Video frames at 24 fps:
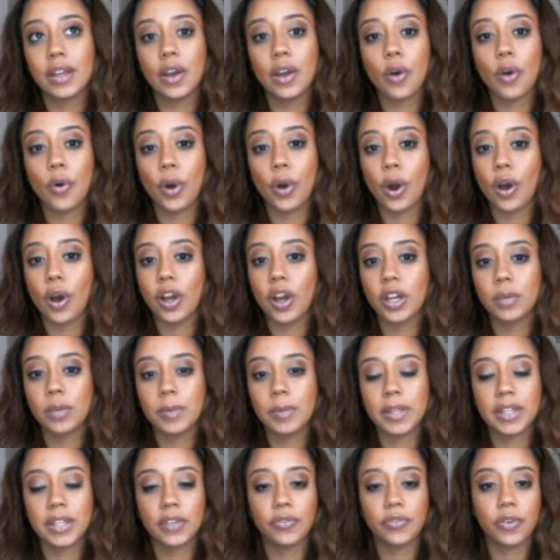we're all going to
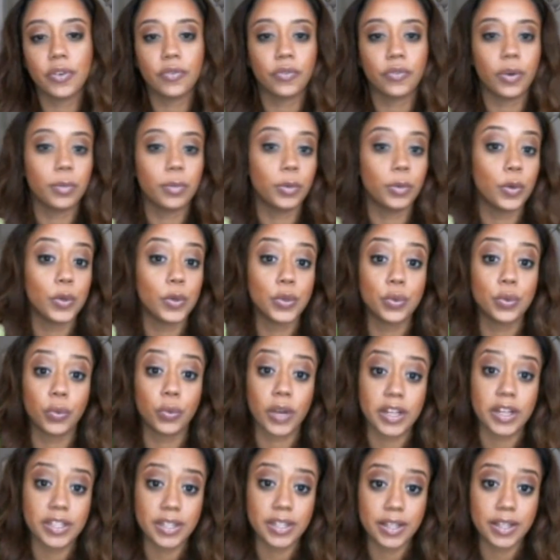be different from those who
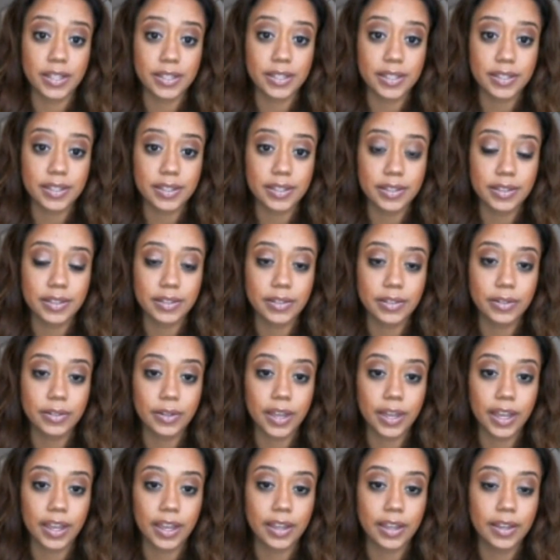raised us.
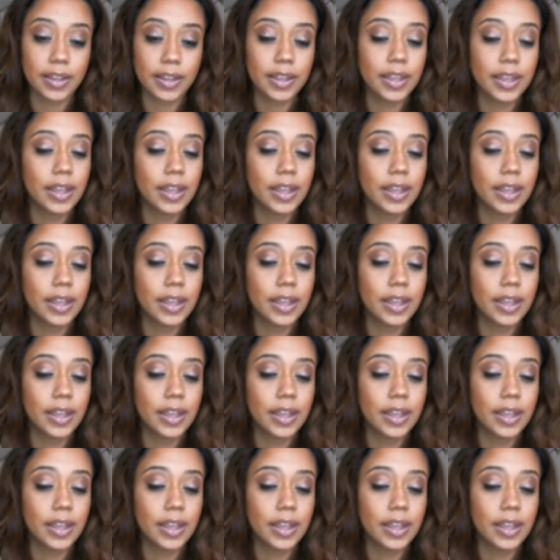Okay?